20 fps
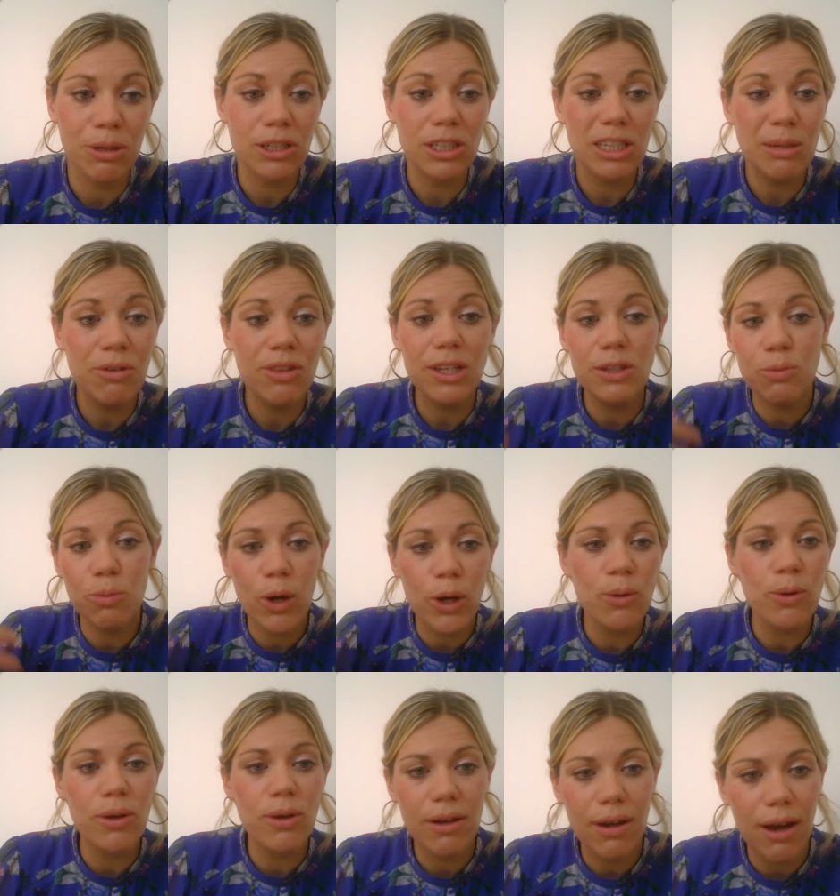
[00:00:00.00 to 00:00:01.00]
because some of these
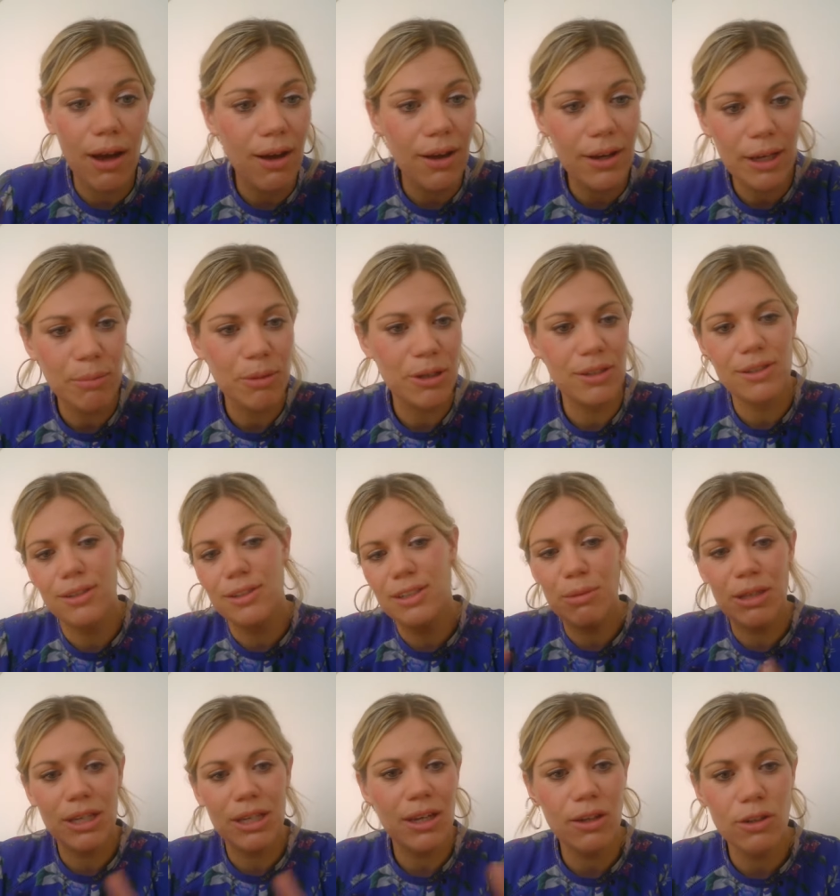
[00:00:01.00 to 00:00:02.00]
woke arguments and
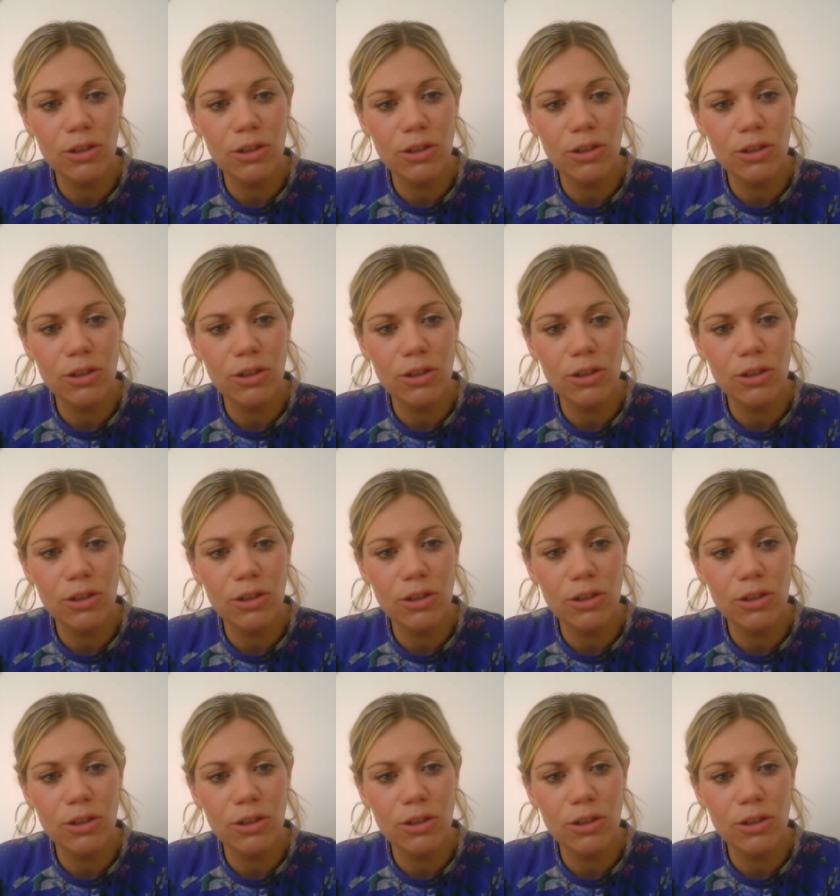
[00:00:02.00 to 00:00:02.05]
some of the